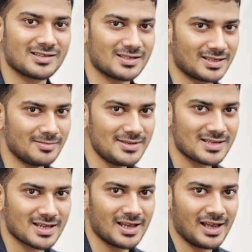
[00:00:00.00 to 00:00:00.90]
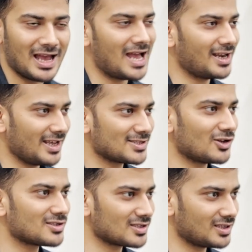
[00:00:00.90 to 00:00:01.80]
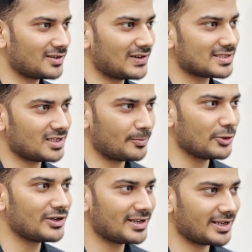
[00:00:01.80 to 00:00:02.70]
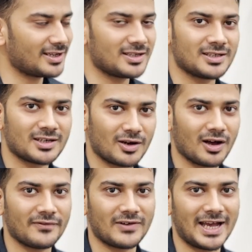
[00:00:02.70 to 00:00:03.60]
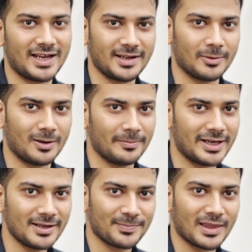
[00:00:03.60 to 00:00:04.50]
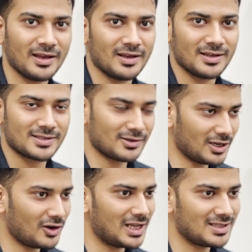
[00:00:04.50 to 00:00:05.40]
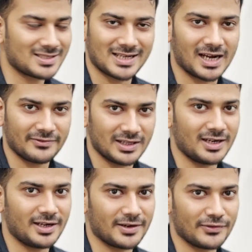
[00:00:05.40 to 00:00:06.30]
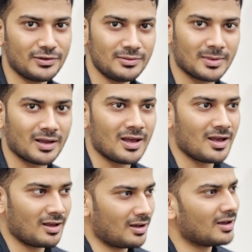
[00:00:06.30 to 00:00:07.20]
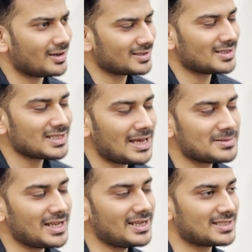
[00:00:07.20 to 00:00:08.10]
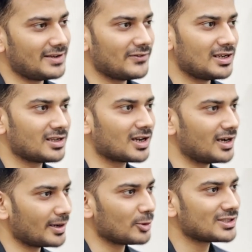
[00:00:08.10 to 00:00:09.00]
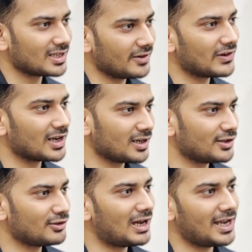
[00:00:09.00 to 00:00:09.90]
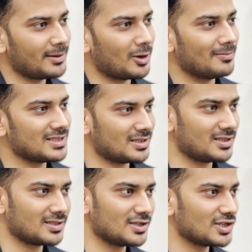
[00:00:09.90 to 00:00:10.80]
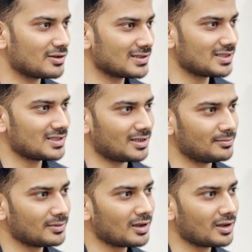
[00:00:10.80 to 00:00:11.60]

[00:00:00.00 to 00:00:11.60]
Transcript: systems, and he has also served as a Deputy Director of IIT Bombay. So now I'll start with the interview. Research labs like CFILT contribute significantly to IIT Bombay's research ecosystem.